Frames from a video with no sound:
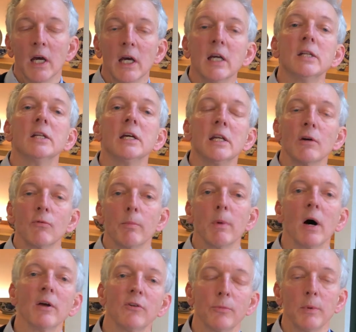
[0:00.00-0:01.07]
Indeed, it
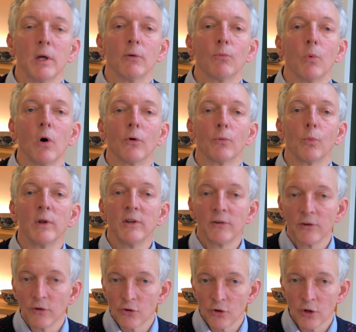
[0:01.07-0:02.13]
reminds me of what
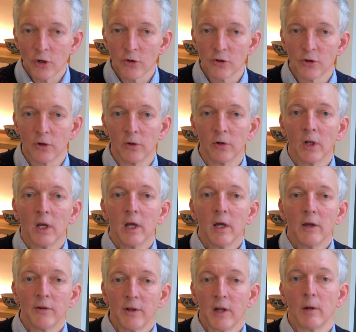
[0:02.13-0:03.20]
Winston Churchill
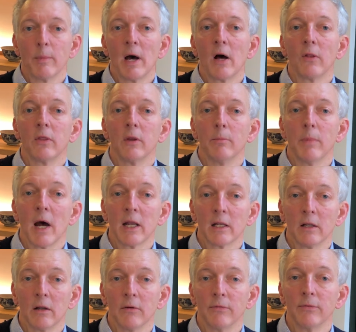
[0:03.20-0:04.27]
said about the
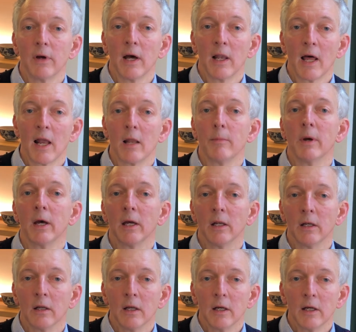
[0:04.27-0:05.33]
Battle of El Alamein
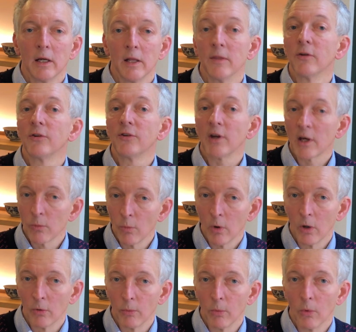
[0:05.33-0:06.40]
in the Second
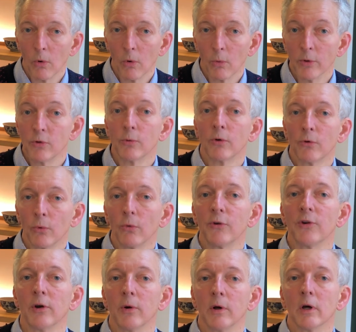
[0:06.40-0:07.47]
World War, which was
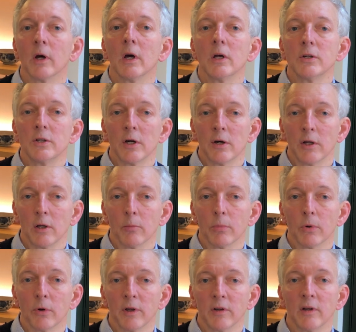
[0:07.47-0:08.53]
also a turning point.